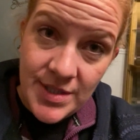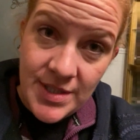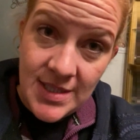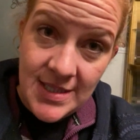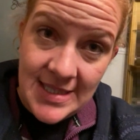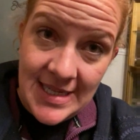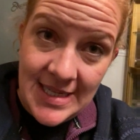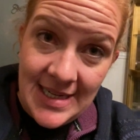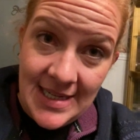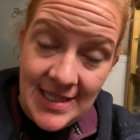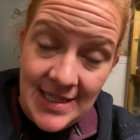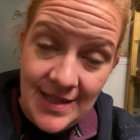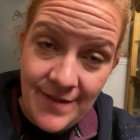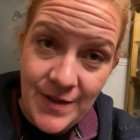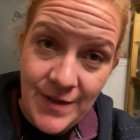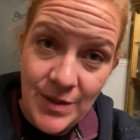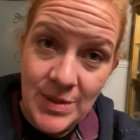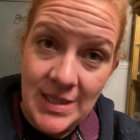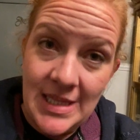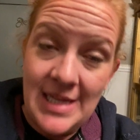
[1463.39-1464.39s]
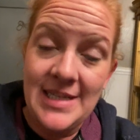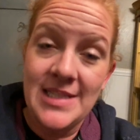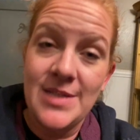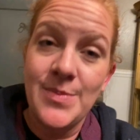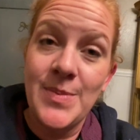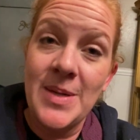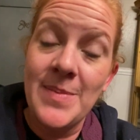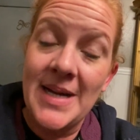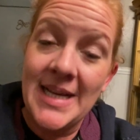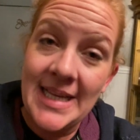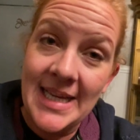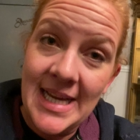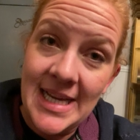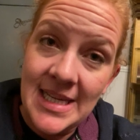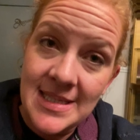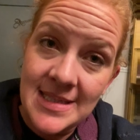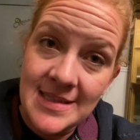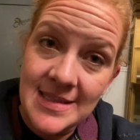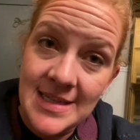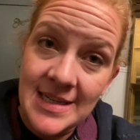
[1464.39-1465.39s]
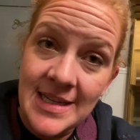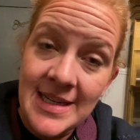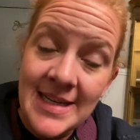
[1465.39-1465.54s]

Society if you would like to be my guest.